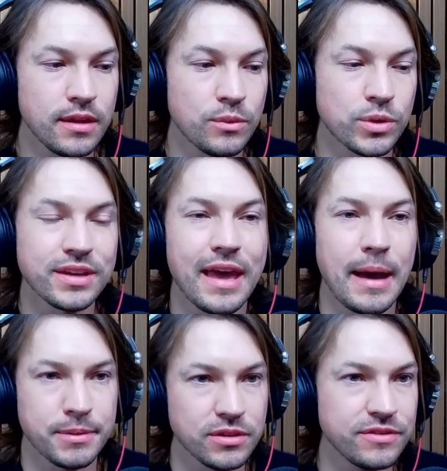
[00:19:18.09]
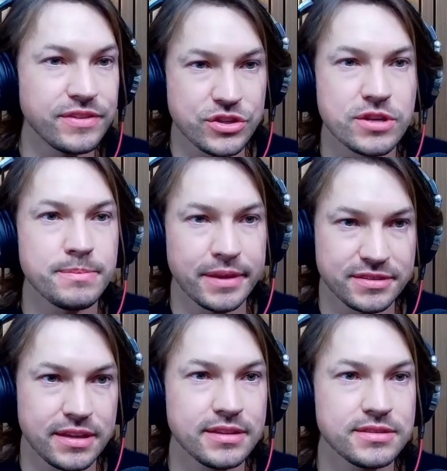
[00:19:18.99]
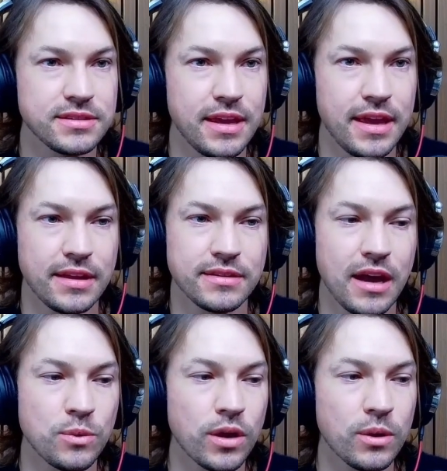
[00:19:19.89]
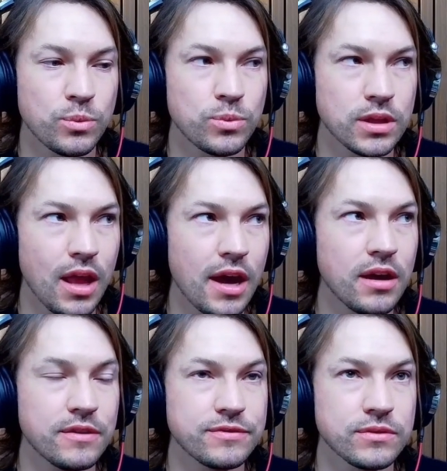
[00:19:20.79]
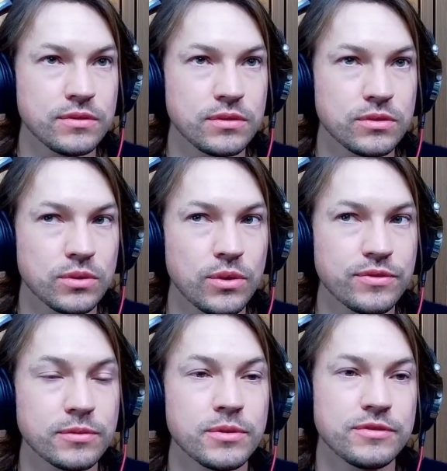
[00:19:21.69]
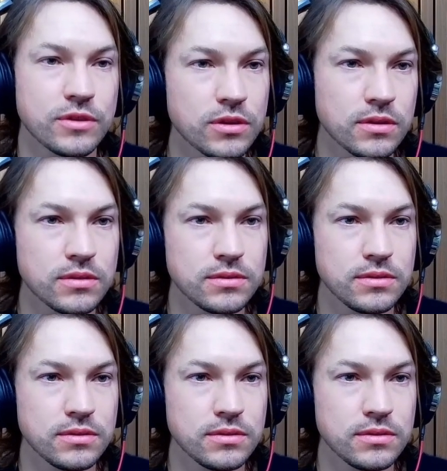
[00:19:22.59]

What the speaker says: really capital efficient business, and I want to rely off growth from referral,